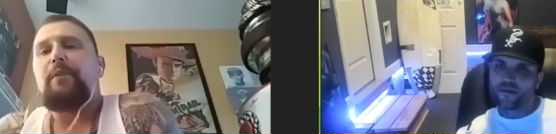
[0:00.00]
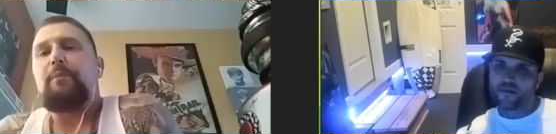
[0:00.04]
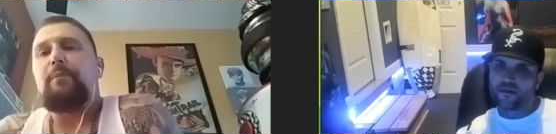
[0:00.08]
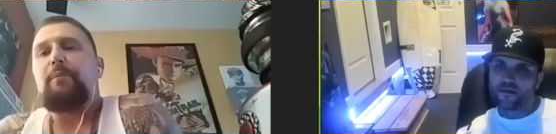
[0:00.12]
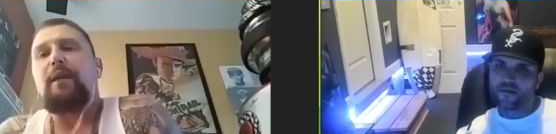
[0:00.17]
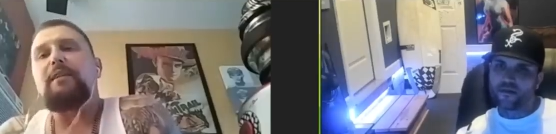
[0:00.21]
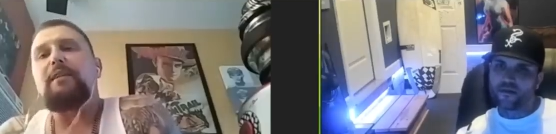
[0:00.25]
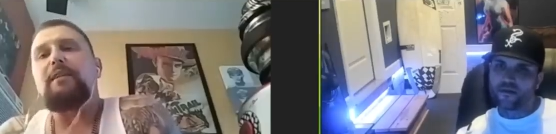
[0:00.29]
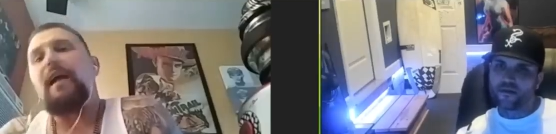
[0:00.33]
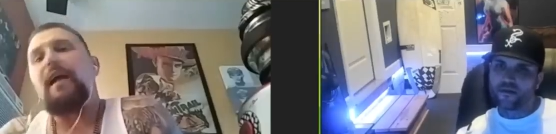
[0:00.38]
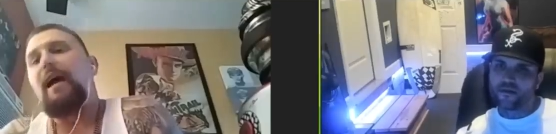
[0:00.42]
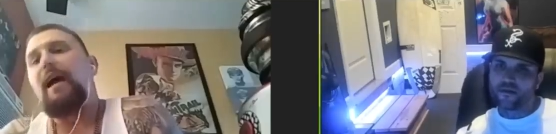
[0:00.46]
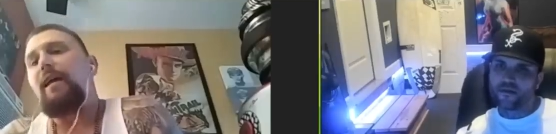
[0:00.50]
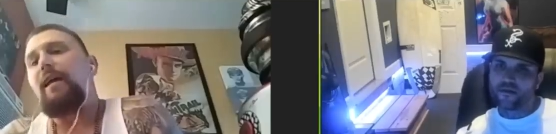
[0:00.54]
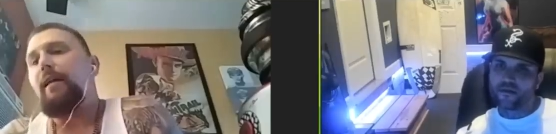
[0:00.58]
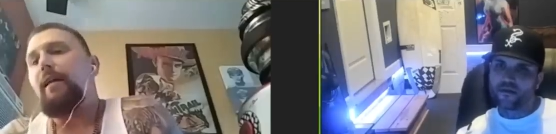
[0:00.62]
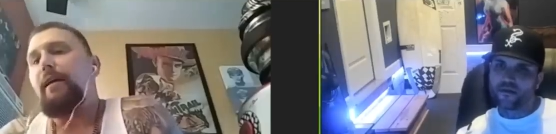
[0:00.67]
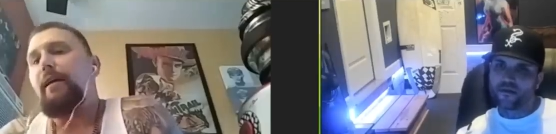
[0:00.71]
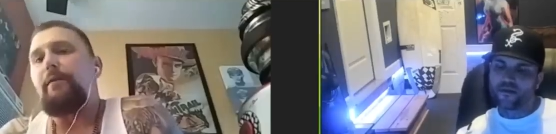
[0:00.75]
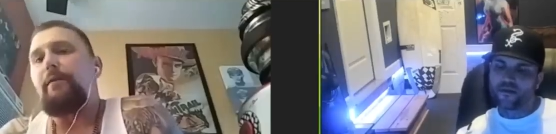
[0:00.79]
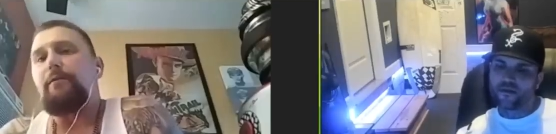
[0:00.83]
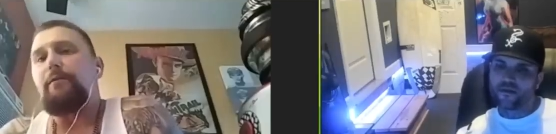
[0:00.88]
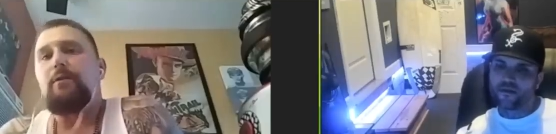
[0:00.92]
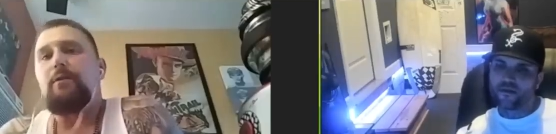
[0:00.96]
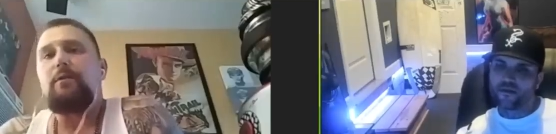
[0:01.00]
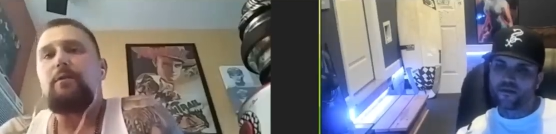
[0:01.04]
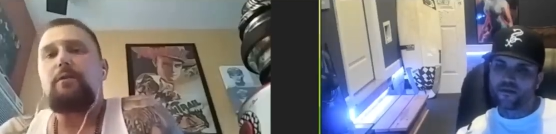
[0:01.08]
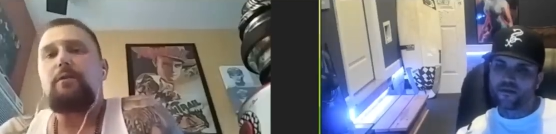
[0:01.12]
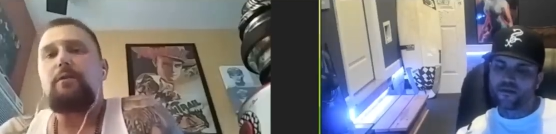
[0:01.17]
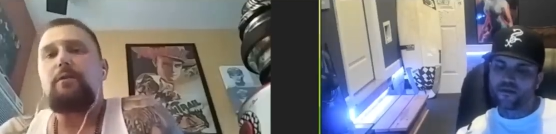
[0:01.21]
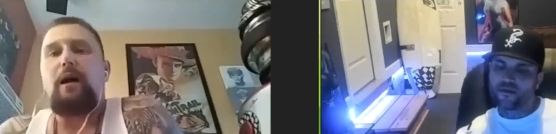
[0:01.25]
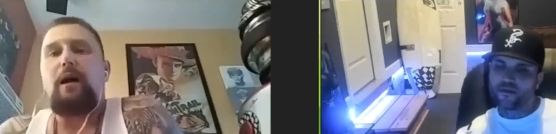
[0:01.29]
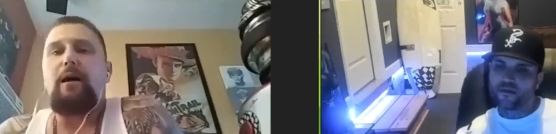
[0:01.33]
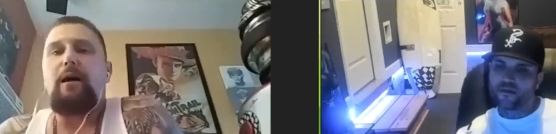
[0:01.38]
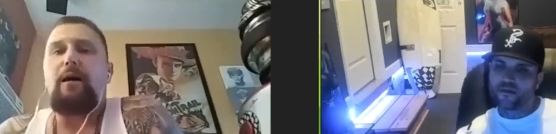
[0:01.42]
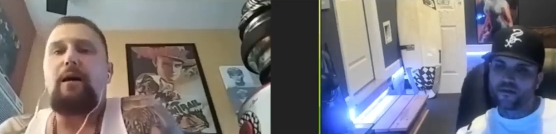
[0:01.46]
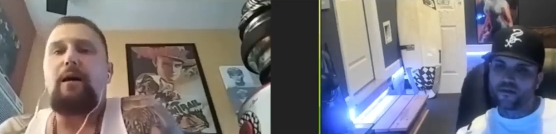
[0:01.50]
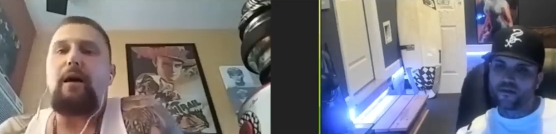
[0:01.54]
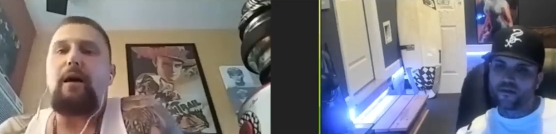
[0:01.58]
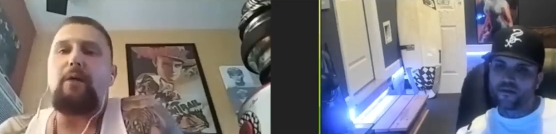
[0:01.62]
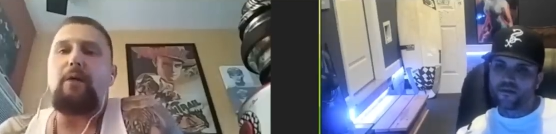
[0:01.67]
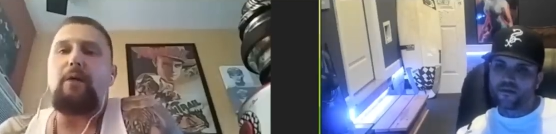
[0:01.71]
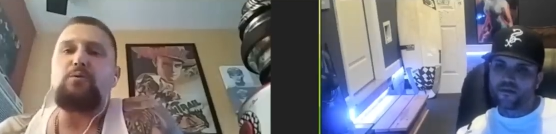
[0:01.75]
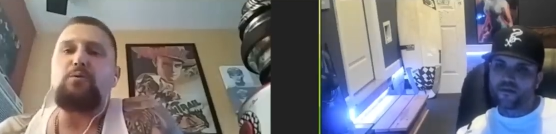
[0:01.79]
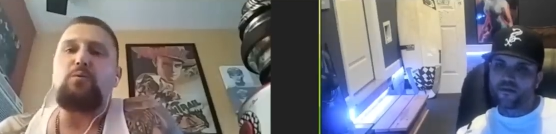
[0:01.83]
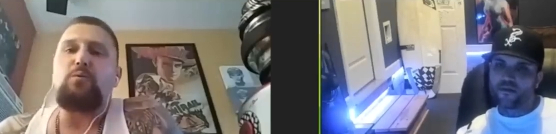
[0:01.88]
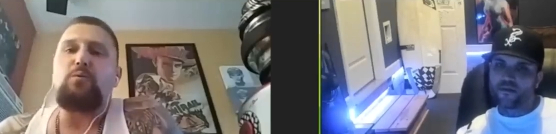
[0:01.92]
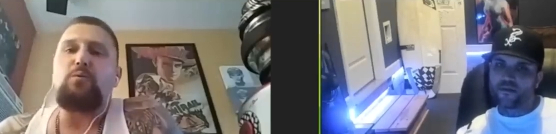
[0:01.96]
Speaker 1: My dad left. Uh, I
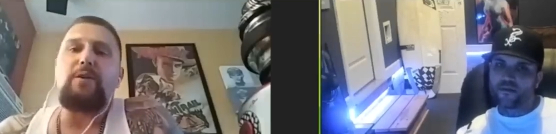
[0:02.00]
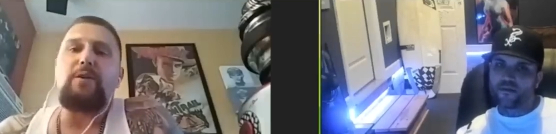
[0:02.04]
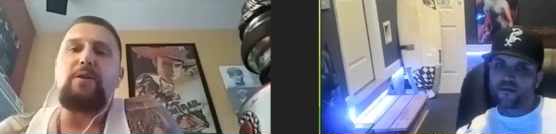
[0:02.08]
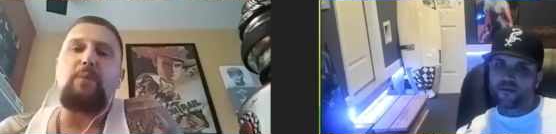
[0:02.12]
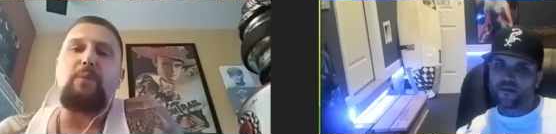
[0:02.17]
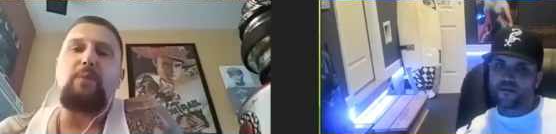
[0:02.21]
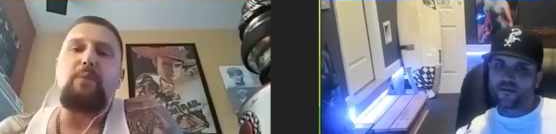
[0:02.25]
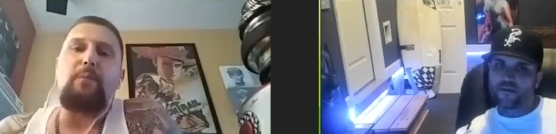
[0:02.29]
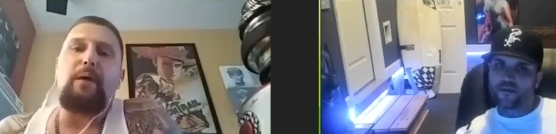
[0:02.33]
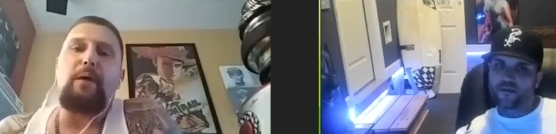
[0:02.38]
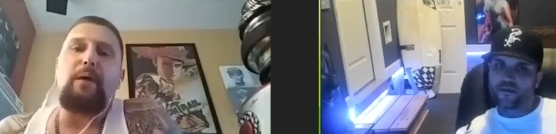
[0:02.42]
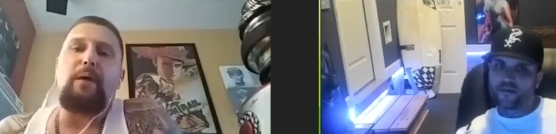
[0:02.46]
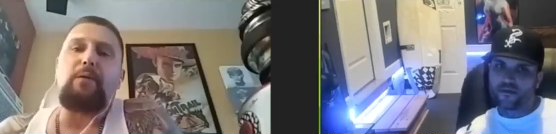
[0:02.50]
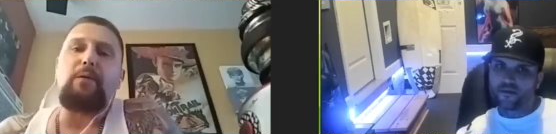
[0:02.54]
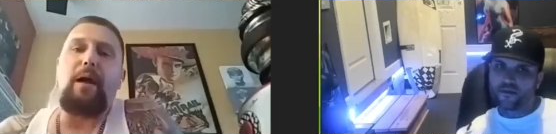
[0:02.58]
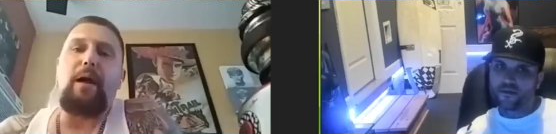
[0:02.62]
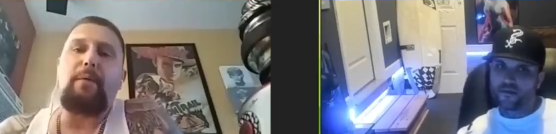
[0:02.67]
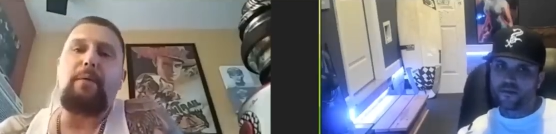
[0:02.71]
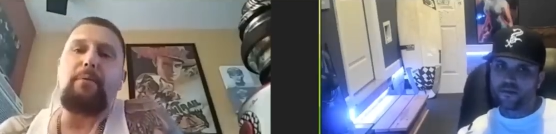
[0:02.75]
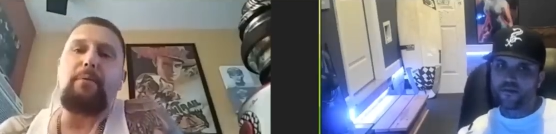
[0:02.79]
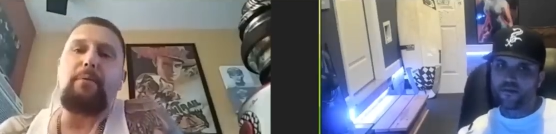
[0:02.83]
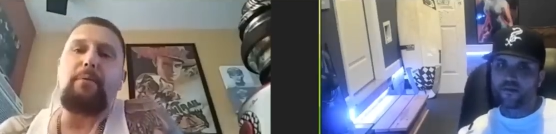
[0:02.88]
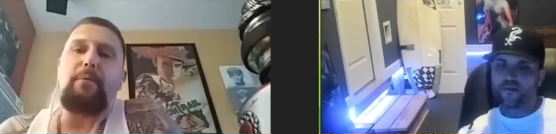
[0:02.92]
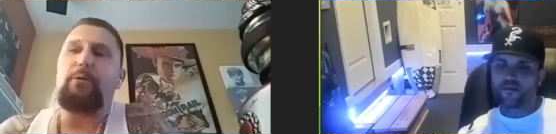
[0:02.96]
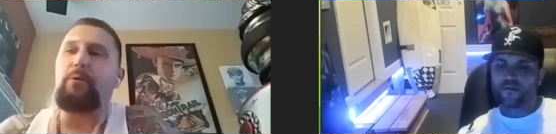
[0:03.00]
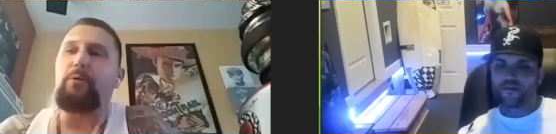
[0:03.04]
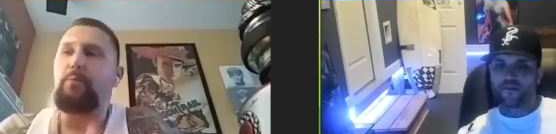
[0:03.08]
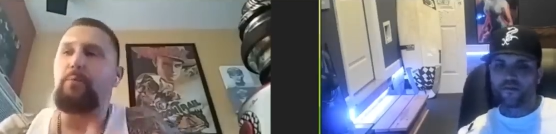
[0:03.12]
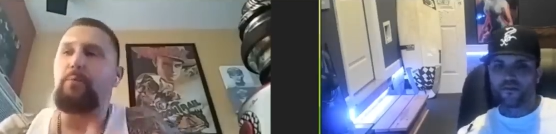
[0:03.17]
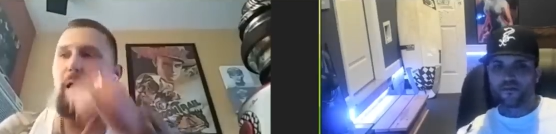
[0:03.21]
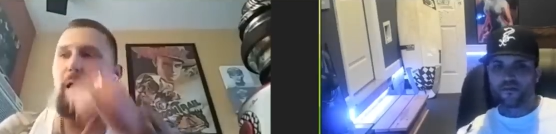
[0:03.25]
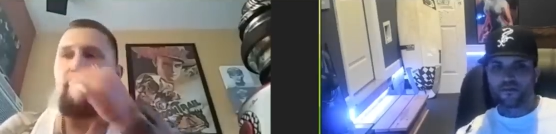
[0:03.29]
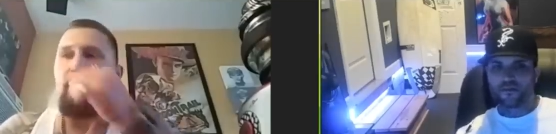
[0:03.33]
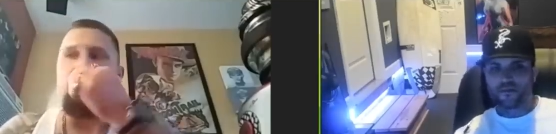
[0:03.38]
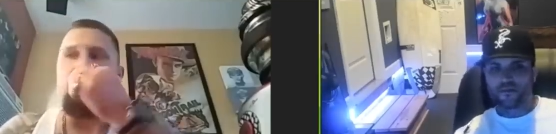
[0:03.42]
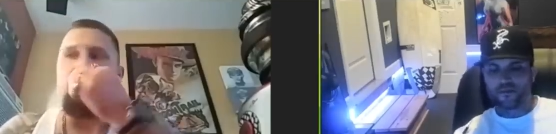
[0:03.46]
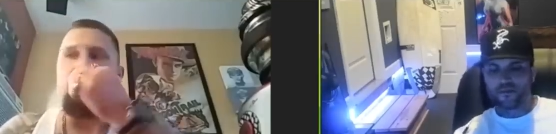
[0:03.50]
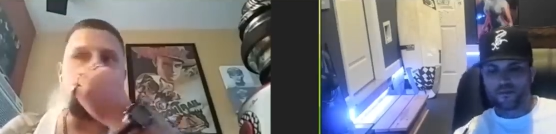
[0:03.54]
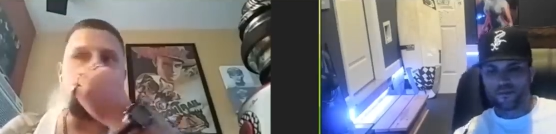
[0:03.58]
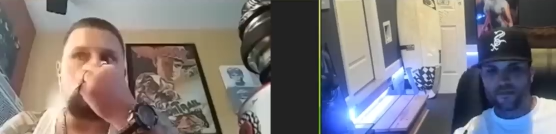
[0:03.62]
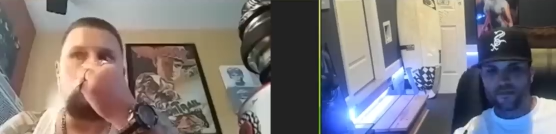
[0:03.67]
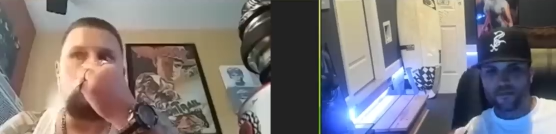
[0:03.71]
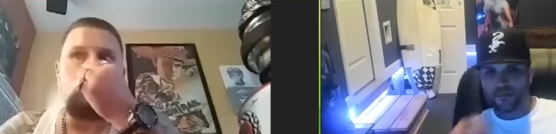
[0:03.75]
was raised by my grandmother. God bless her